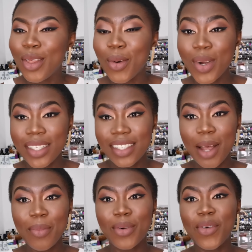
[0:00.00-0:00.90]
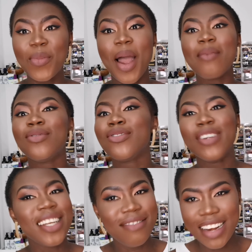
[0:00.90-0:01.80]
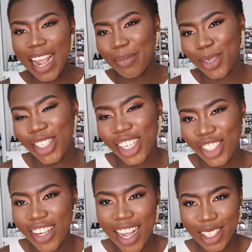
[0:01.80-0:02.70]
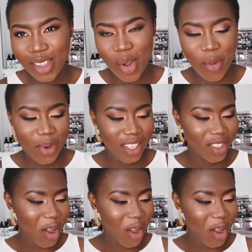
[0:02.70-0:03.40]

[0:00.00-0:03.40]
on the WhatsApp group, I really appreciate you guys so much.